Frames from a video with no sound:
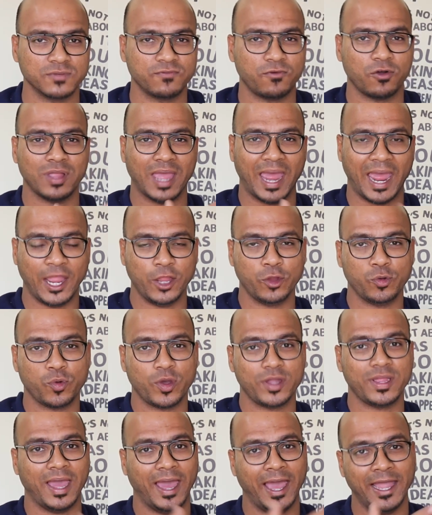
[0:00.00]
for
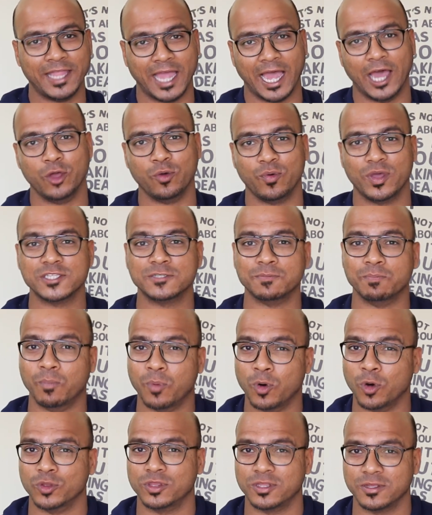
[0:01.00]
Android and iOS
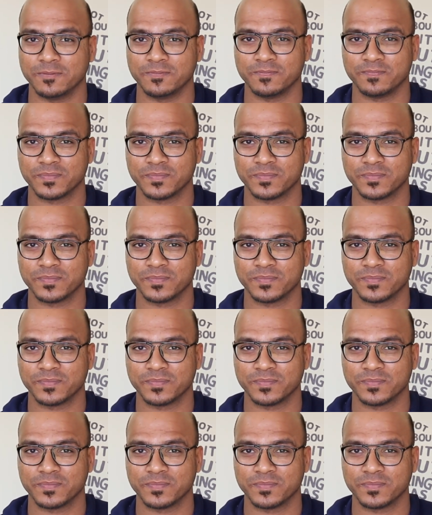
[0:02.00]
both.